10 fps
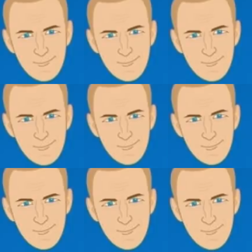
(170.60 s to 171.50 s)

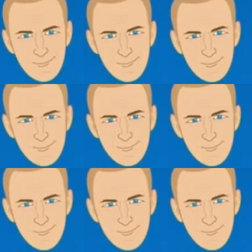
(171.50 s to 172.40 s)

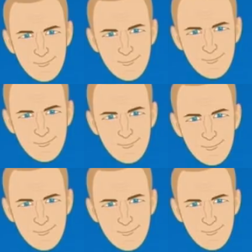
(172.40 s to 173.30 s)

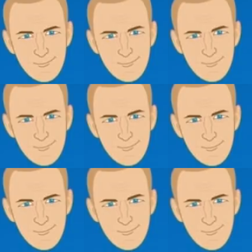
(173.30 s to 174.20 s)

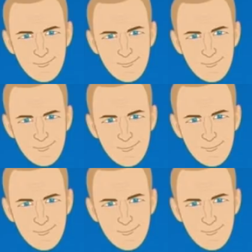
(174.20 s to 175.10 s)

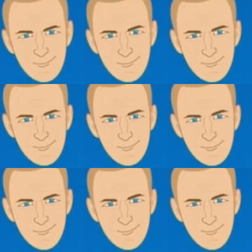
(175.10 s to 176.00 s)

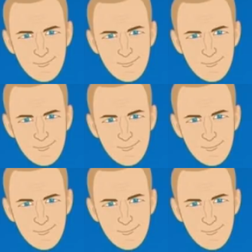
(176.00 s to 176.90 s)

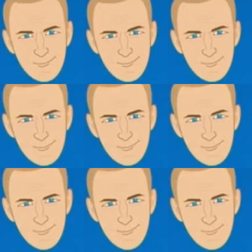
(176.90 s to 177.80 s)

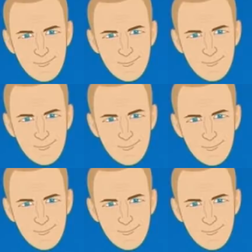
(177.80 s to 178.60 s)
[no speech]